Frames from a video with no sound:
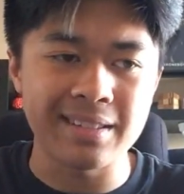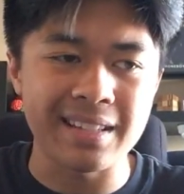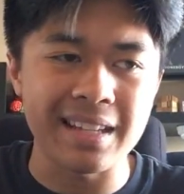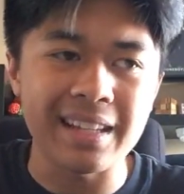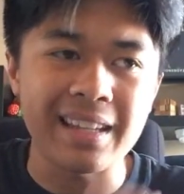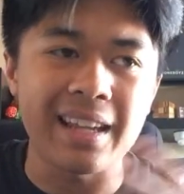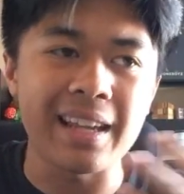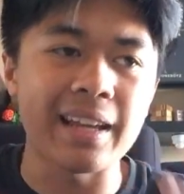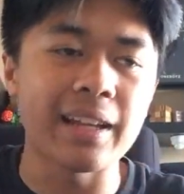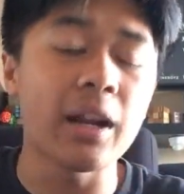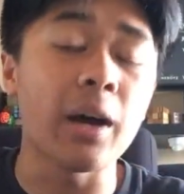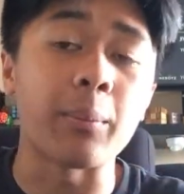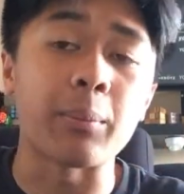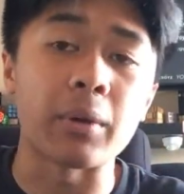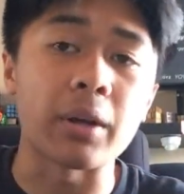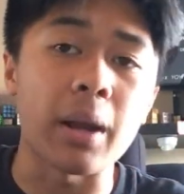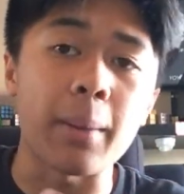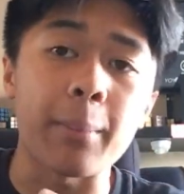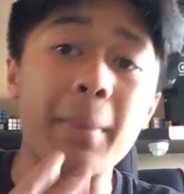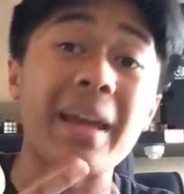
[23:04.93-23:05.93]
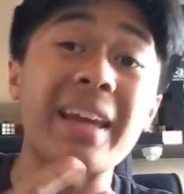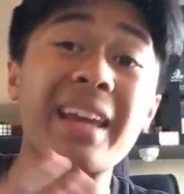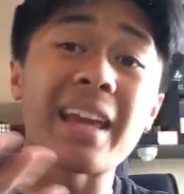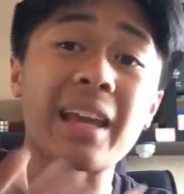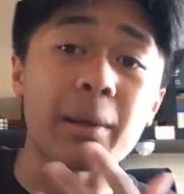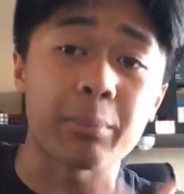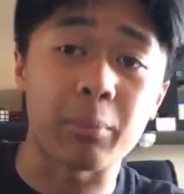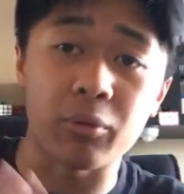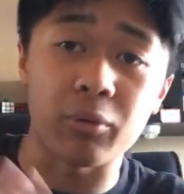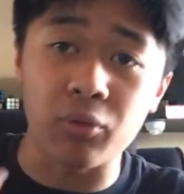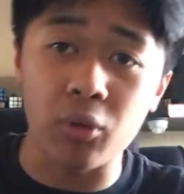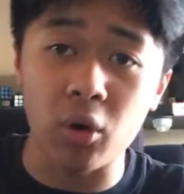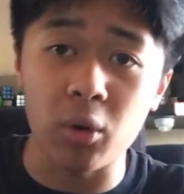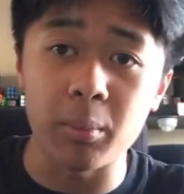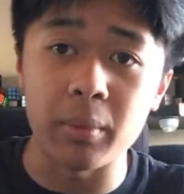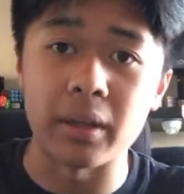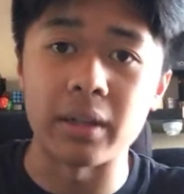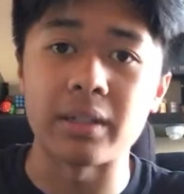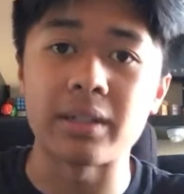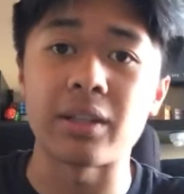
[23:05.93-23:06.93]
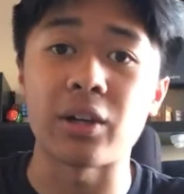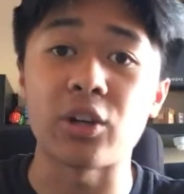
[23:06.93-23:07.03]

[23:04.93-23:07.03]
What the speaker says: syncing it up. They're not making a performance.